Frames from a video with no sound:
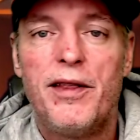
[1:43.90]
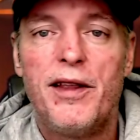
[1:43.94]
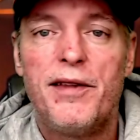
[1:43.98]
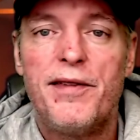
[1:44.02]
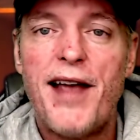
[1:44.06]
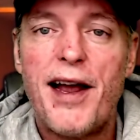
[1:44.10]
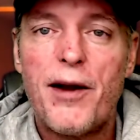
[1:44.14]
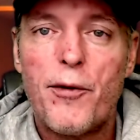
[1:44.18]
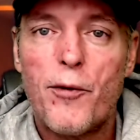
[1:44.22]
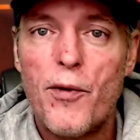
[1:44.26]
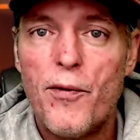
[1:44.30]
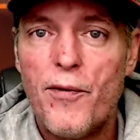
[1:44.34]
The
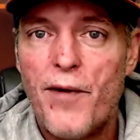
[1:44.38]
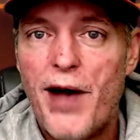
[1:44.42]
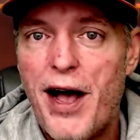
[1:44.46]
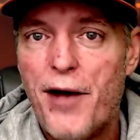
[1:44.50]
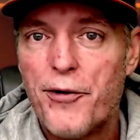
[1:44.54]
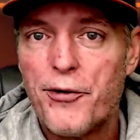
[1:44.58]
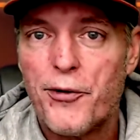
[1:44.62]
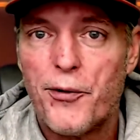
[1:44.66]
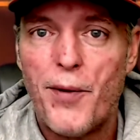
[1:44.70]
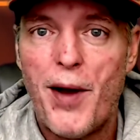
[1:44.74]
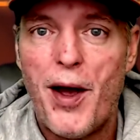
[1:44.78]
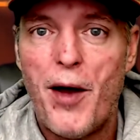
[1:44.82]
deck
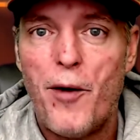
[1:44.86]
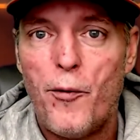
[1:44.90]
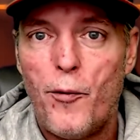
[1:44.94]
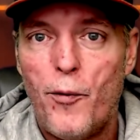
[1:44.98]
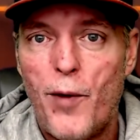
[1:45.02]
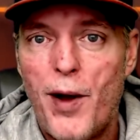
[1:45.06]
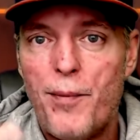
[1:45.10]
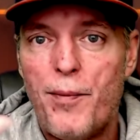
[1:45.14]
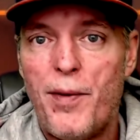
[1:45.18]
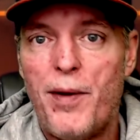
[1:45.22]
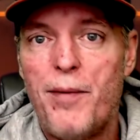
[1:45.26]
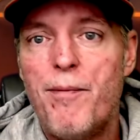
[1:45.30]
revolves around
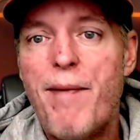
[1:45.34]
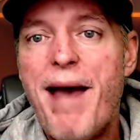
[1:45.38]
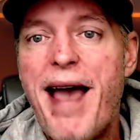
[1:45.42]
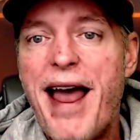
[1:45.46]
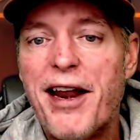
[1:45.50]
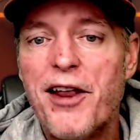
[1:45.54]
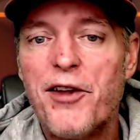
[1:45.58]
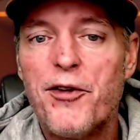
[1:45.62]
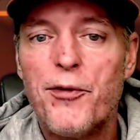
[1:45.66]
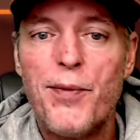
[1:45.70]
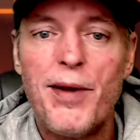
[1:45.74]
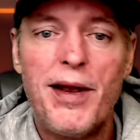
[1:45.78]
weapon
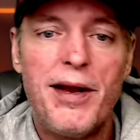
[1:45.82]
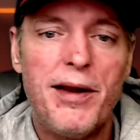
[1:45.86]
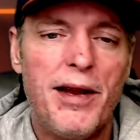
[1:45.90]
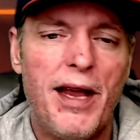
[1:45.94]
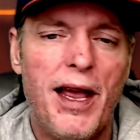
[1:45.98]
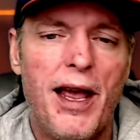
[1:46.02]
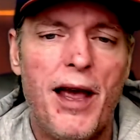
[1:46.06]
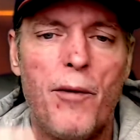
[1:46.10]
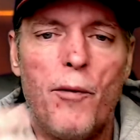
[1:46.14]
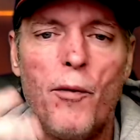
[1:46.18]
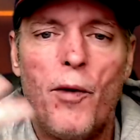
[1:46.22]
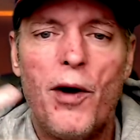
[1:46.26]

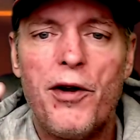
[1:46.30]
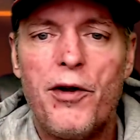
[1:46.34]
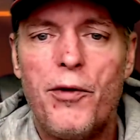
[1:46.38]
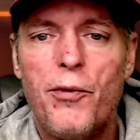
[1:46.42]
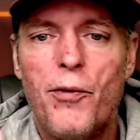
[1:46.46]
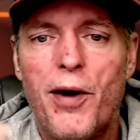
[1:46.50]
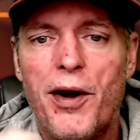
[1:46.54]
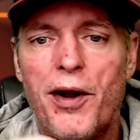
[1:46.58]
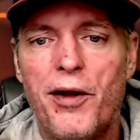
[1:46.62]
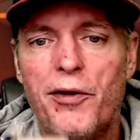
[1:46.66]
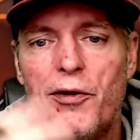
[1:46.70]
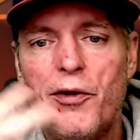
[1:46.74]
management, and what you
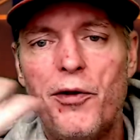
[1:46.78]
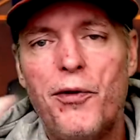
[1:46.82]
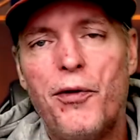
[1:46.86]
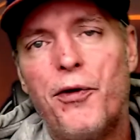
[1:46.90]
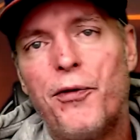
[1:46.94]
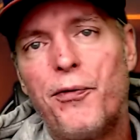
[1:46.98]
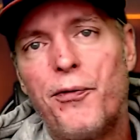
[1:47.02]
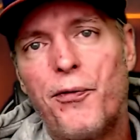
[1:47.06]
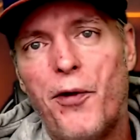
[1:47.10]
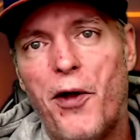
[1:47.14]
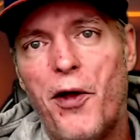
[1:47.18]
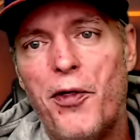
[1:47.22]
want to do
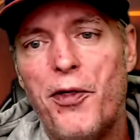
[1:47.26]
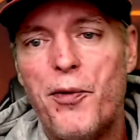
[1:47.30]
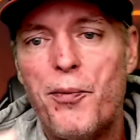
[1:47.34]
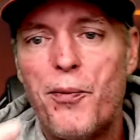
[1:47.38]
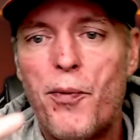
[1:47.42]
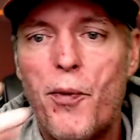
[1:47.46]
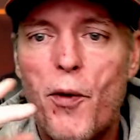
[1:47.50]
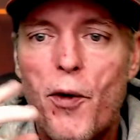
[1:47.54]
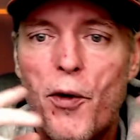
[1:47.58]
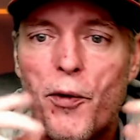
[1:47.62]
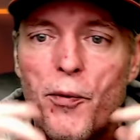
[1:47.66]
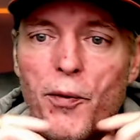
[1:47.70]
is flood the
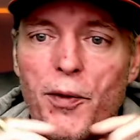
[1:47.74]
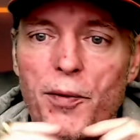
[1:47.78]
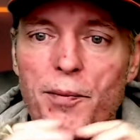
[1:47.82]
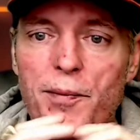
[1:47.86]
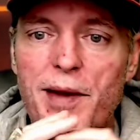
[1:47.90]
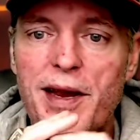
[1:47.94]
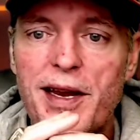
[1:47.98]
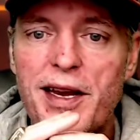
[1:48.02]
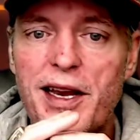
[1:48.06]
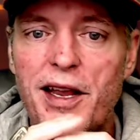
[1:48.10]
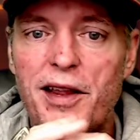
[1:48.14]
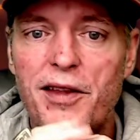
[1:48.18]
board with
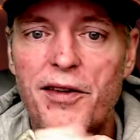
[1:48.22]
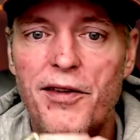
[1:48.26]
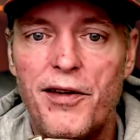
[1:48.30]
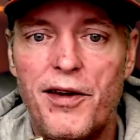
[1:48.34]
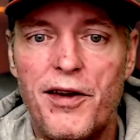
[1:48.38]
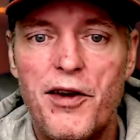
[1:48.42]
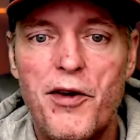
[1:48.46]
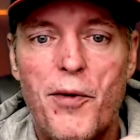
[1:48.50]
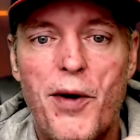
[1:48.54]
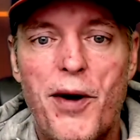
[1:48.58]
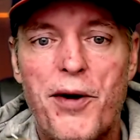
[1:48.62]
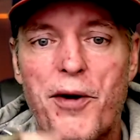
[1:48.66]
minions,
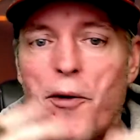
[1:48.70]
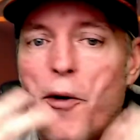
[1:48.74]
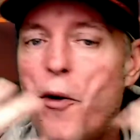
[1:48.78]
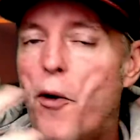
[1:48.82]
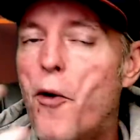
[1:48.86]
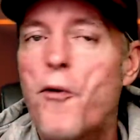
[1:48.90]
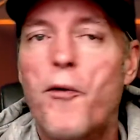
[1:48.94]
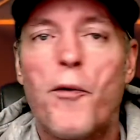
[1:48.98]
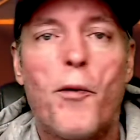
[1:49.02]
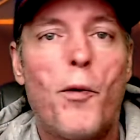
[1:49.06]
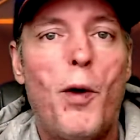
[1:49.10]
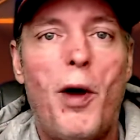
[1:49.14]
and you want to
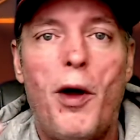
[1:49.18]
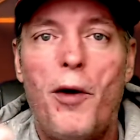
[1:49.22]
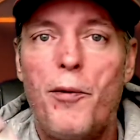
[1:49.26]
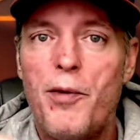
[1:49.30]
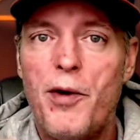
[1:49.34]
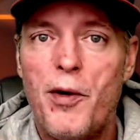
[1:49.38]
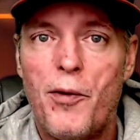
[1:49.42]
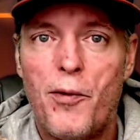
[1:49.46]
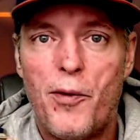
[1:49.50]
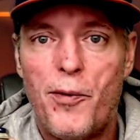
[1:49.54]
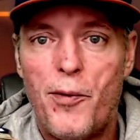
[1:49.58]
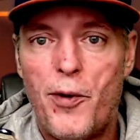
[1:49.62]

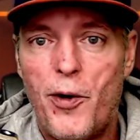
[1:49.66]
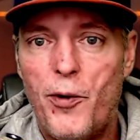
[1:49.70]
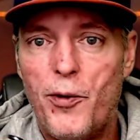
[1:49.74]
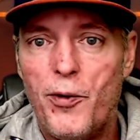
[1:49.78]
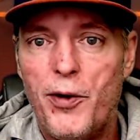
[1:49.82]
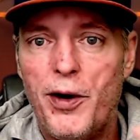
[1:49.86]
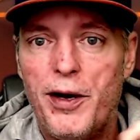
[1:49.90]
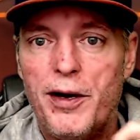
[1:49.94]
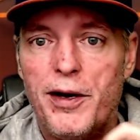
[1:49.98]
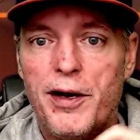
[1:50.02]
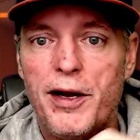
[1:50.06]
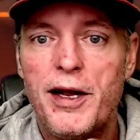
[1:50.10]
overwhelm your
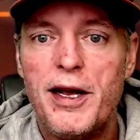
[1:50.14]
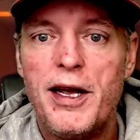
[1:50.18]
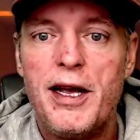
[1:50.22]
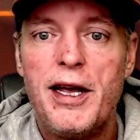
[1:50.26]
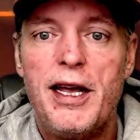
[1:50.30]
opponent.